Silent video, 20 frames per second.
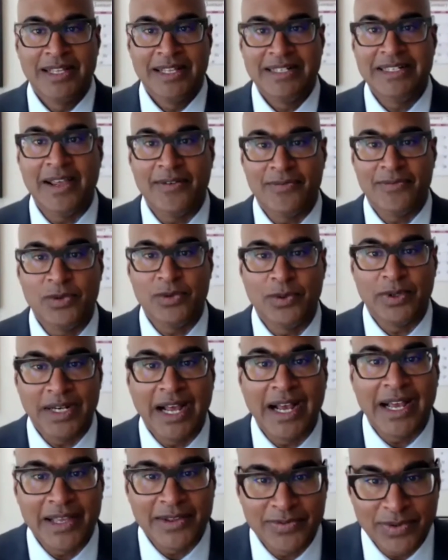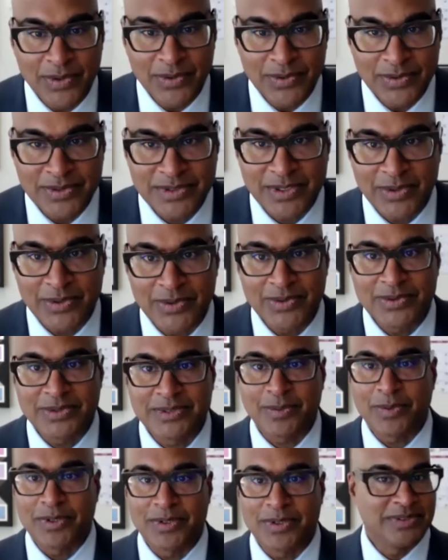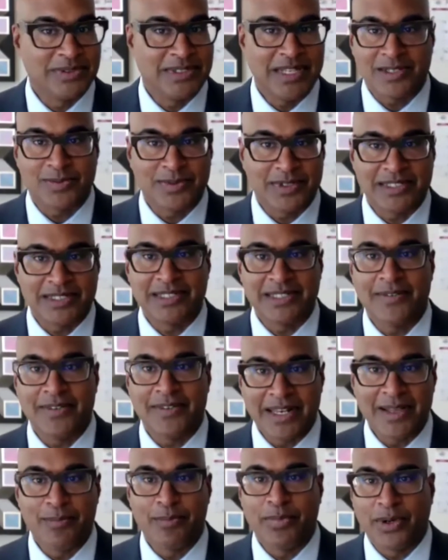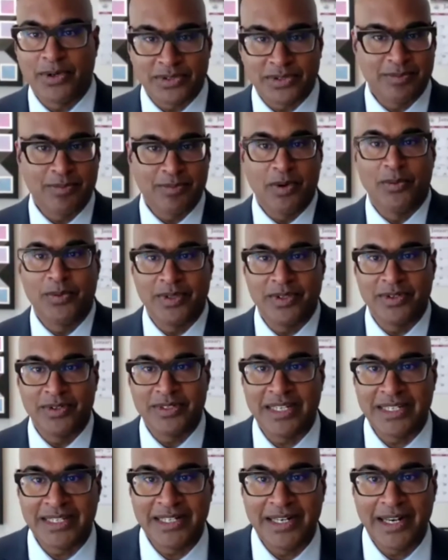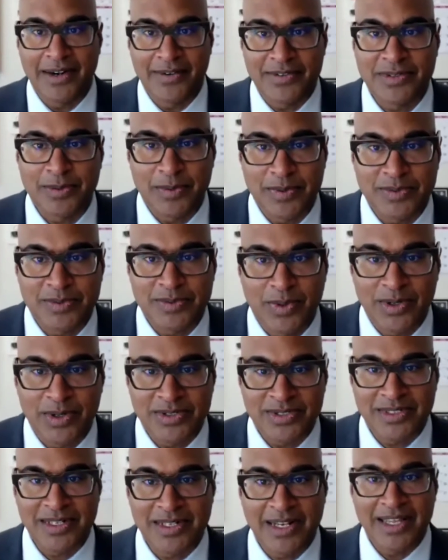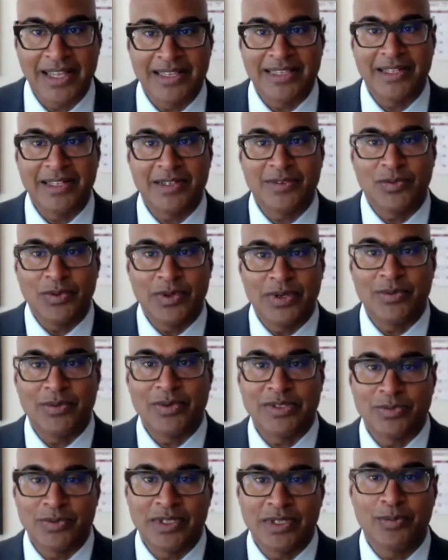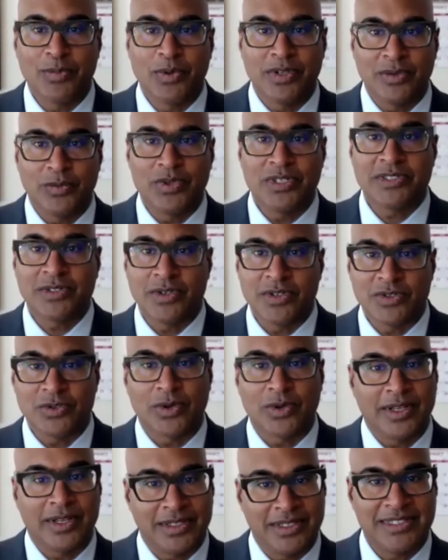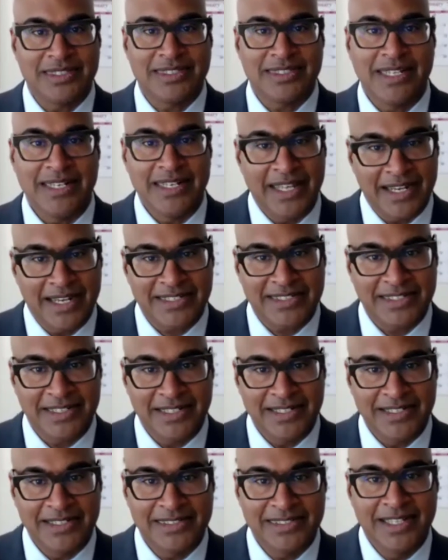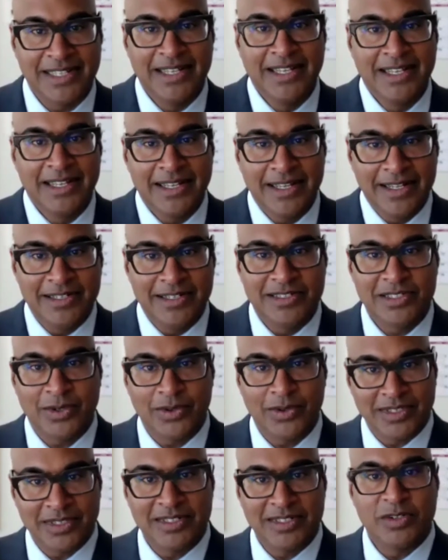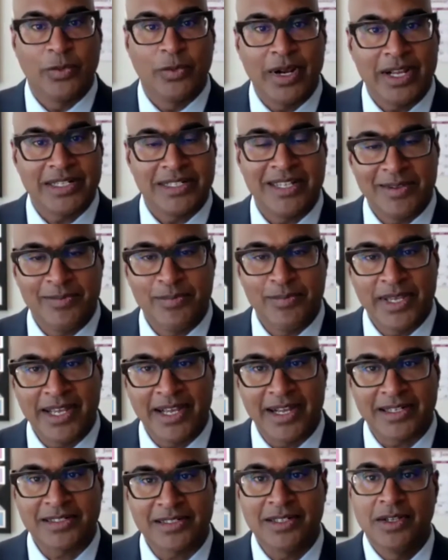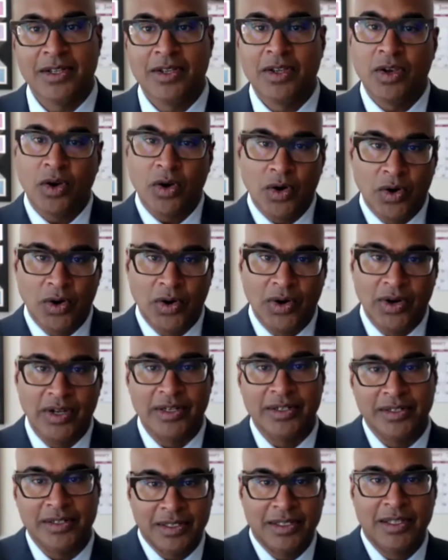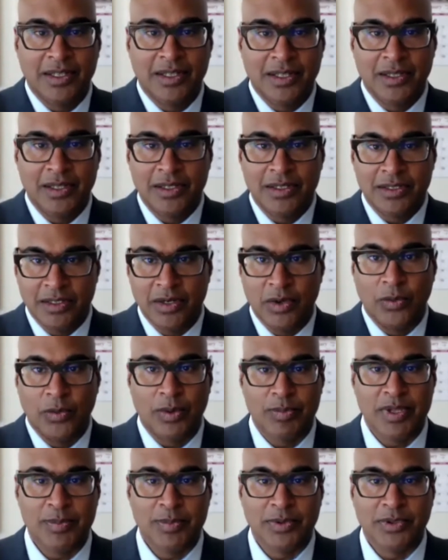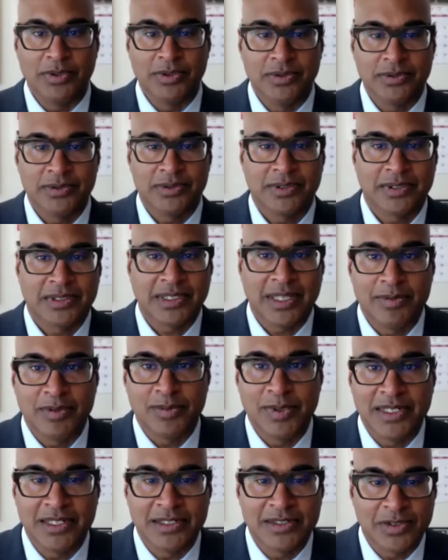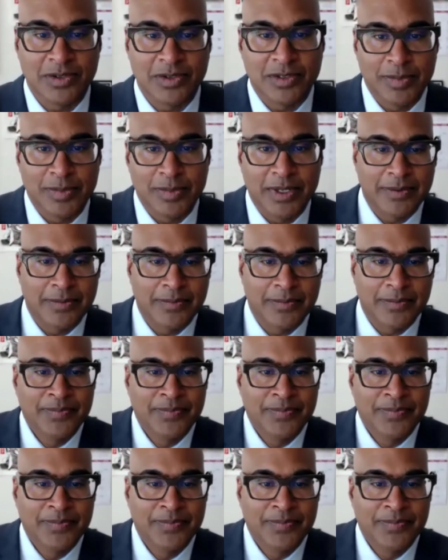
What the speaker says: nephew an iPhone. So someone who's desperate doesn't have that impulsive moment where they're taking it out of someone's purse. And I think it's really important that we start drawing these connections and showing the direct impact on, what people claim to be concerned about.